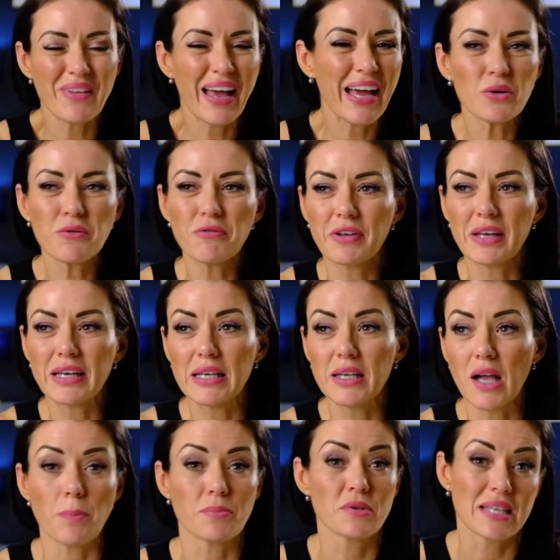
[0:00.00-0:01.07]
I don't feel
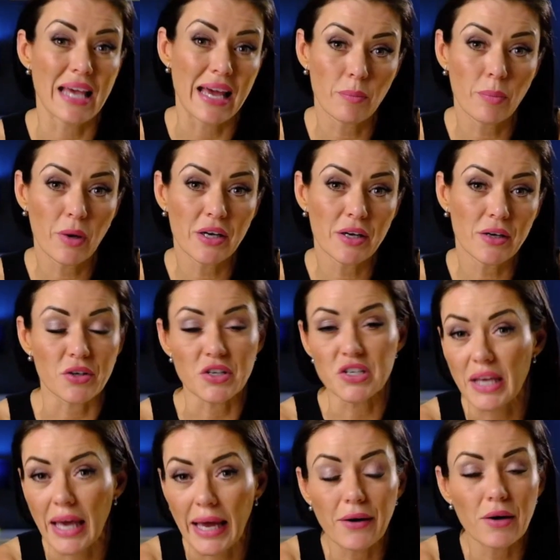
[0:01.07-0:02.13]
upset about it or
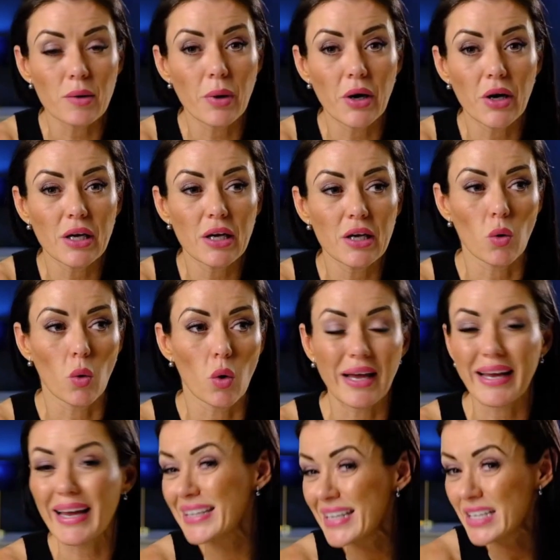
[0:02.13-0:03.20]
scared about it or
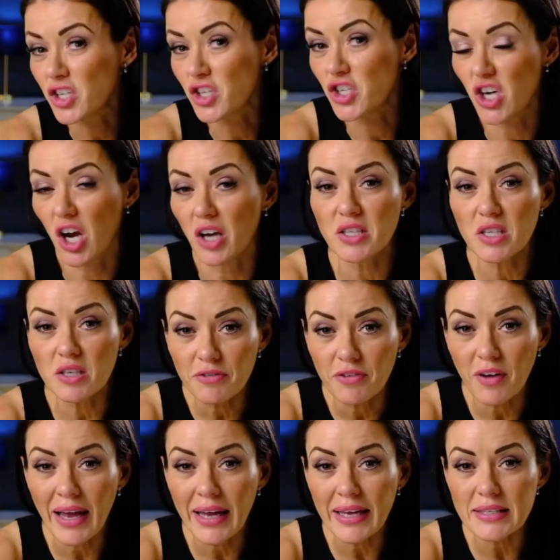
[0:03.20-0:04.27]
like I need to
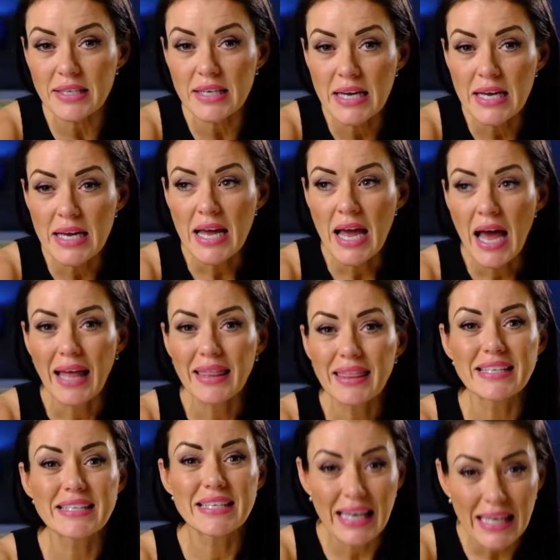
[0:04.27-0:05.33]
justify it.
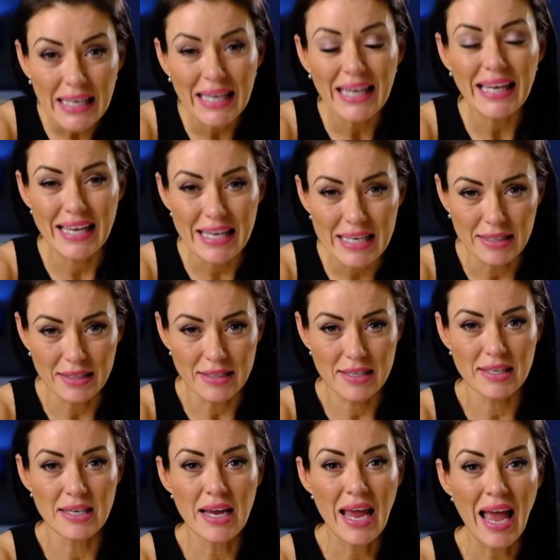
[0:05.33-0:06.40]
The data
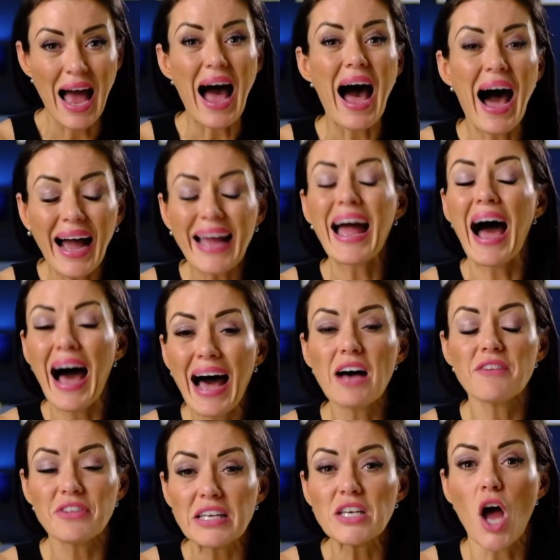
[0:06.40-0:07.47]
is I
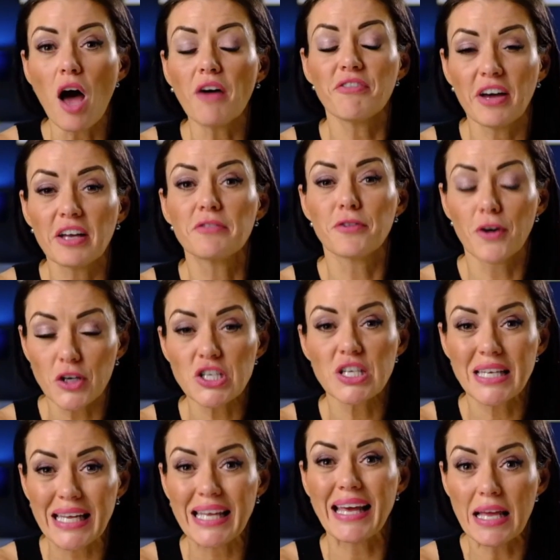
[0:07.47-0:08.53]
have enough
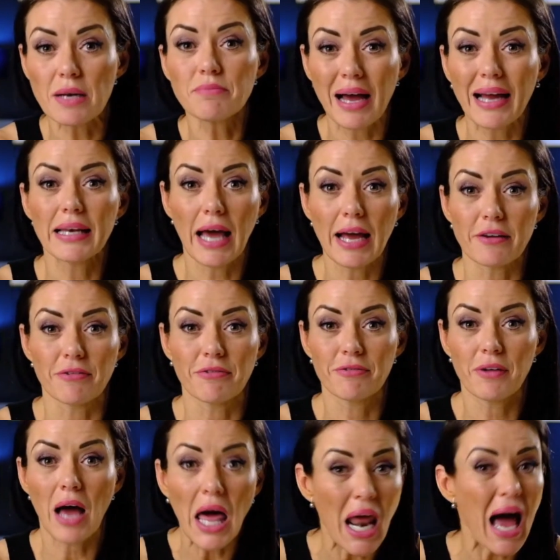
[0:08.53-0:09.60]
adversity in my
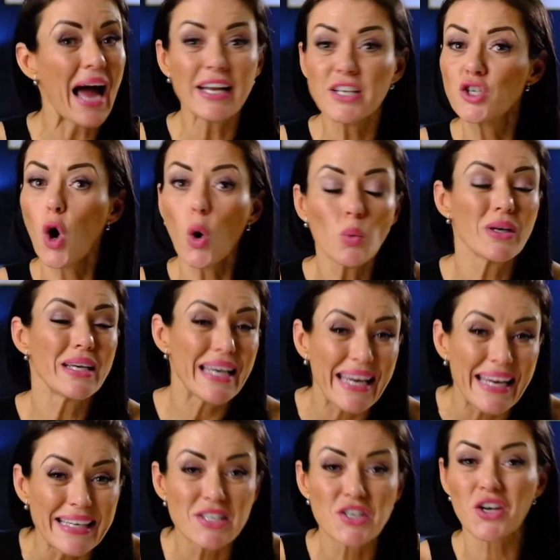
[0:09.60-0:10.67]
life and I don't
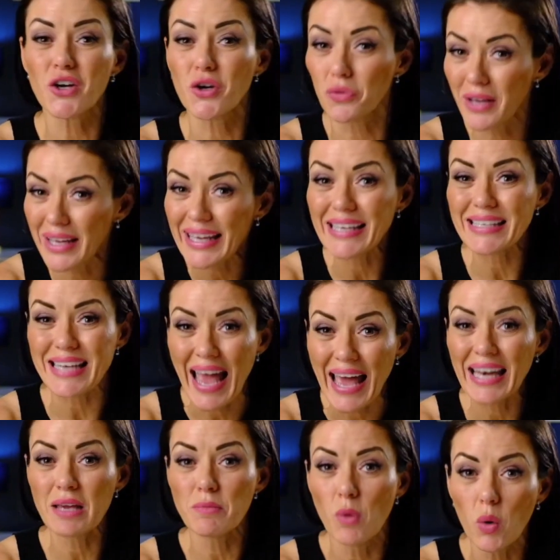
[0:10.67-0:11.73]
need to create
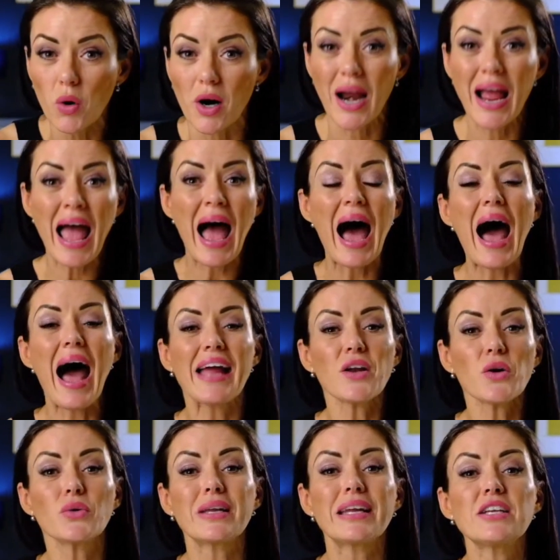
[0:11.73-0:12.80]
any more. I
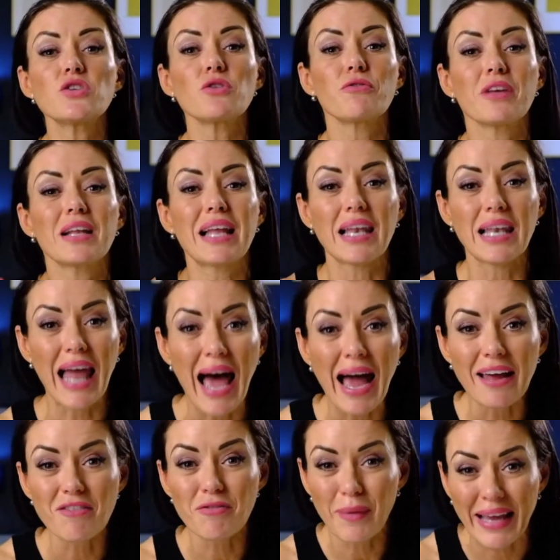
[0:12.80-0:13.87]
don't need to feel
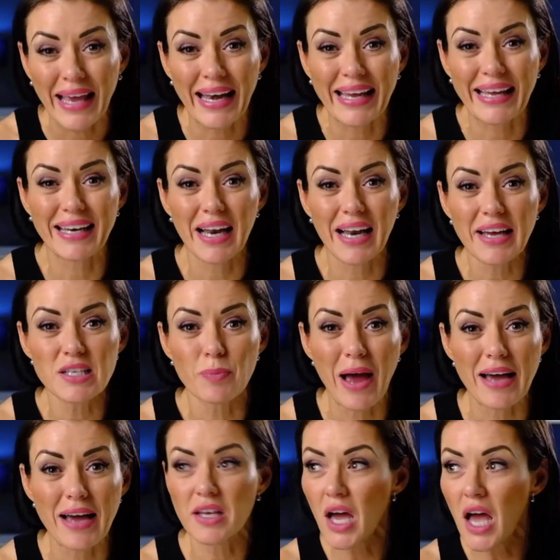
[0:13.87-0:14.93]
alive by getting in an ice
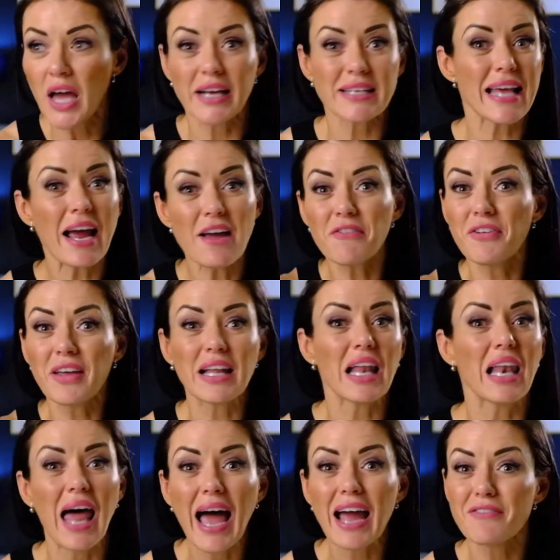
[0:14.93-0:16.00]
bath. Because I feel
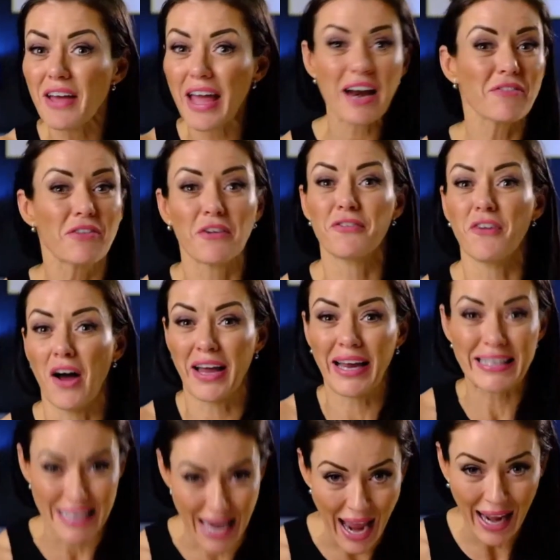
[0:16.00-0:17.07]
alive every
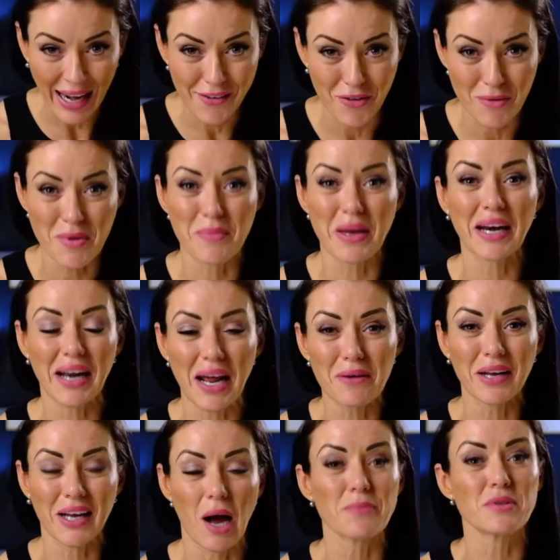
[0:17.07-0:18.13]
fucking day from the minute I
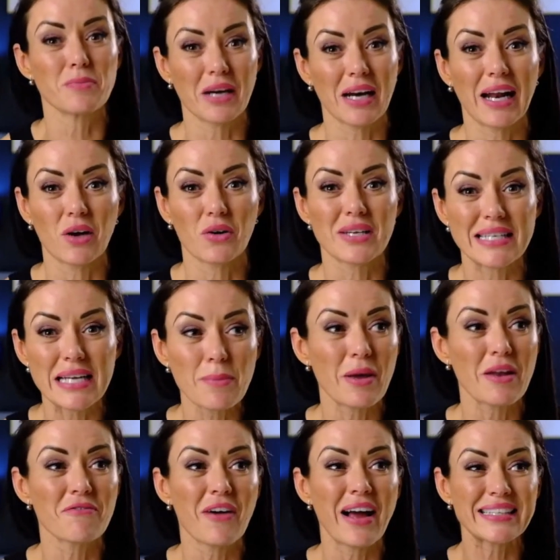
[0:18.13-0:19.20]
wake up to the minute I go to sleep.
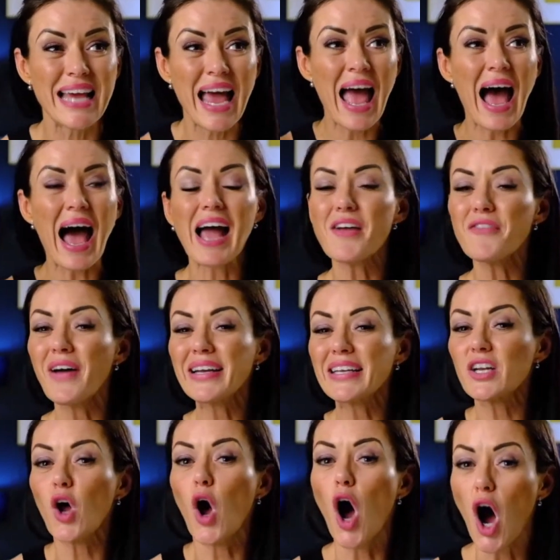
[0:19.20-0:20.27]
In fact, I find
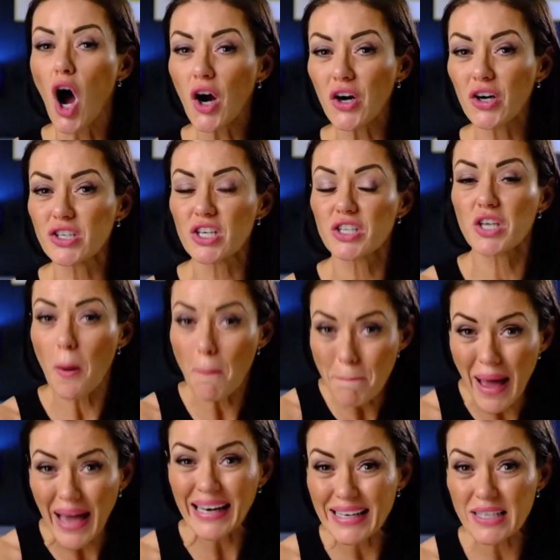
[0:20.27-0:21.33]
it hard to
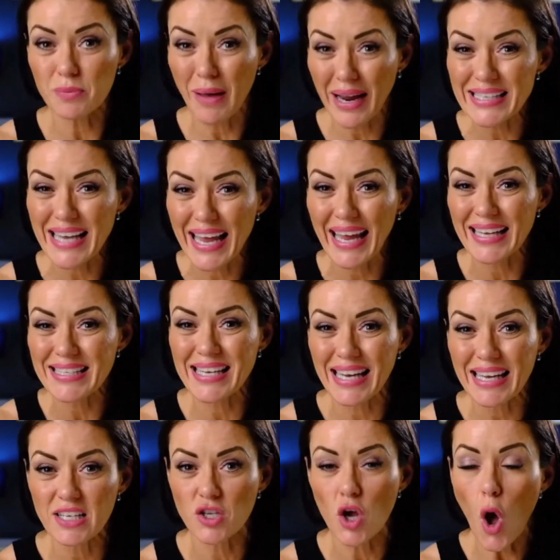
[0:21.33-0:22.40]
manage my day as it
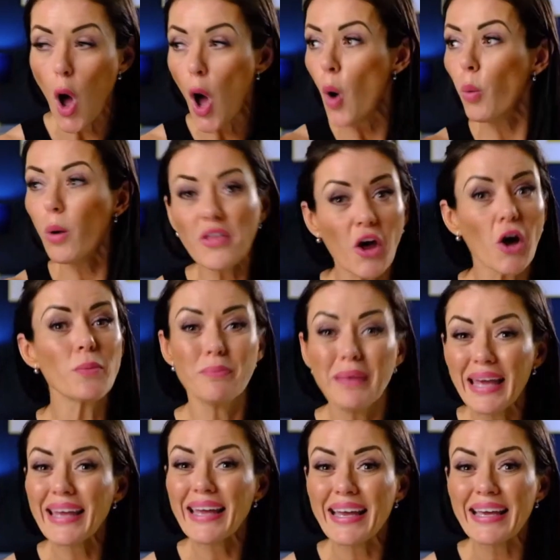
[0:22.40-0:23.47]
is without
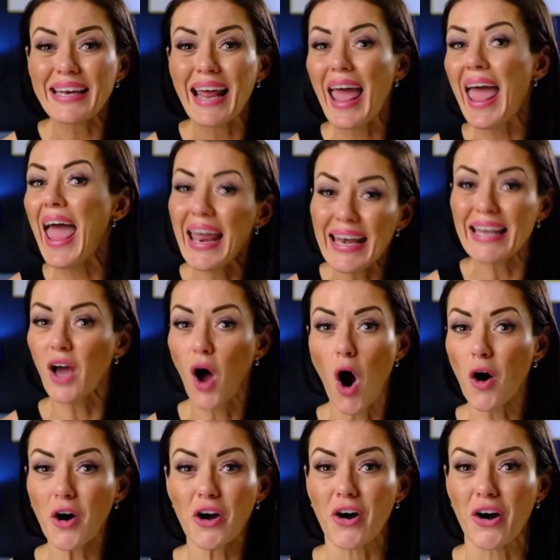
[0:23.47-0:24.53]
making it any
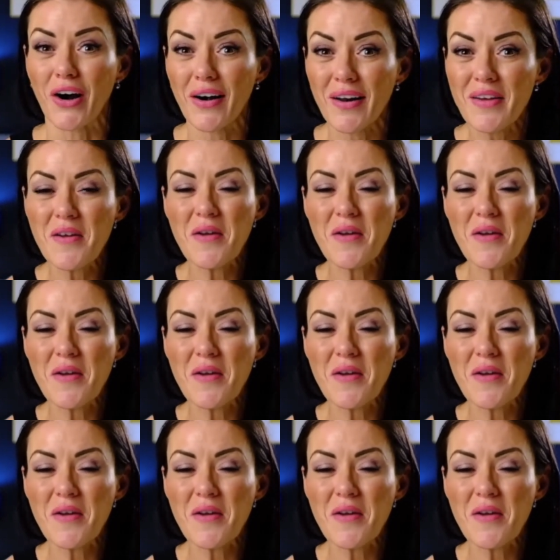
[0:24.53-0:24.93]
harder.